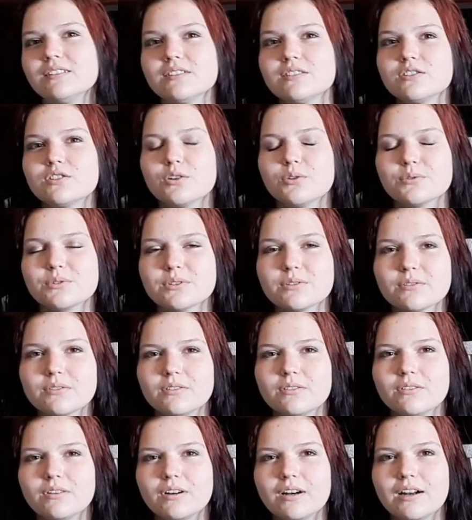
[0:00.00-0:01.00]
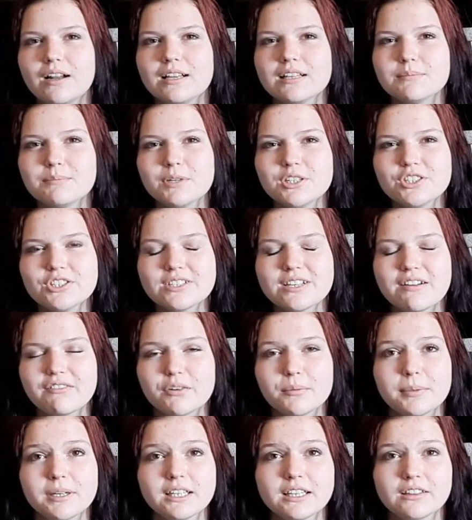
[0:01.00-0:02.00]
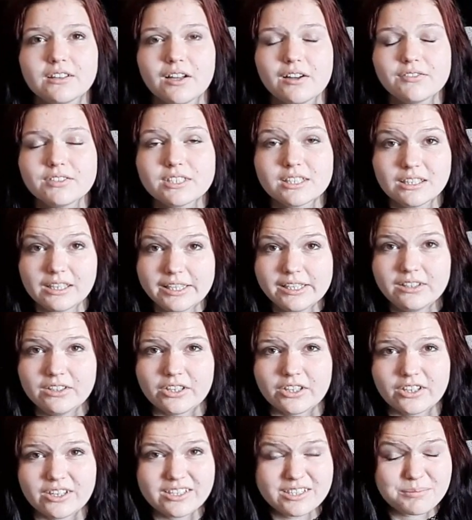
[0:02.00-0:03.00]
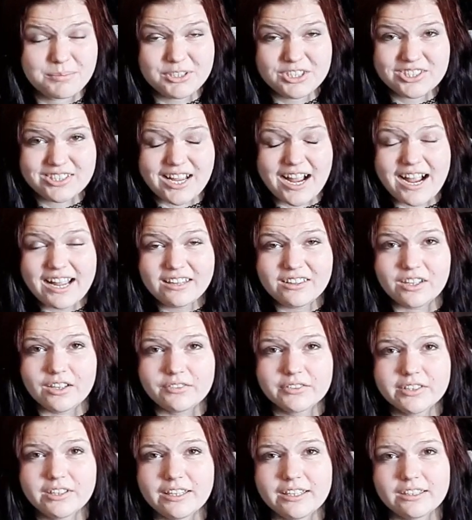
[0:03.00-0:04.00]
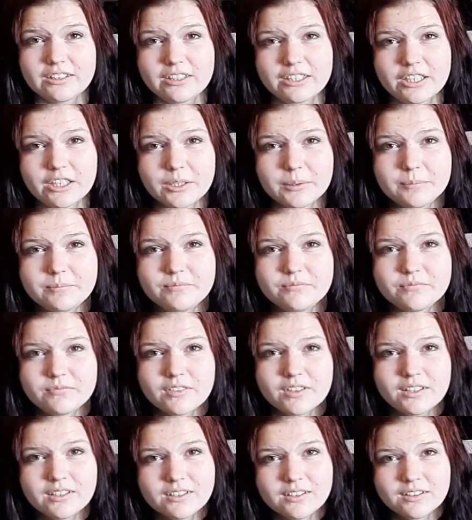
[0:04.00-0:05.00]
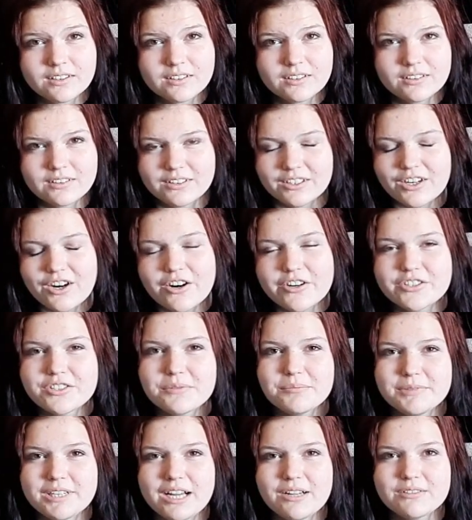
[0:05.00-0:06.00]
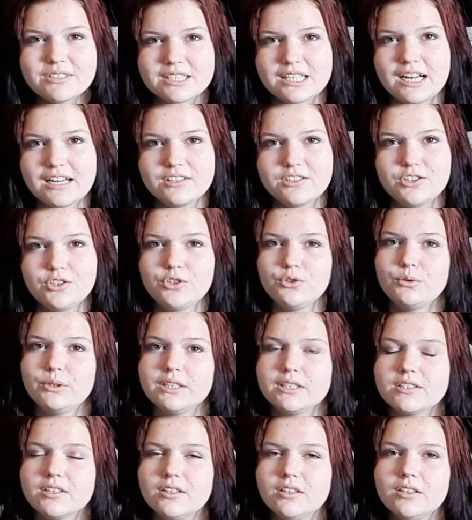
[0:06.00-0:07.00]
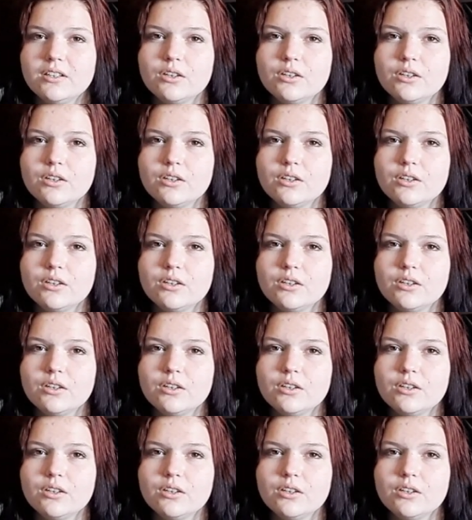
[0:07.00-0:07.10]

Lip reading: So as much as everybody loves clay litter, and as much as I love clay litter, there are some downsides to it.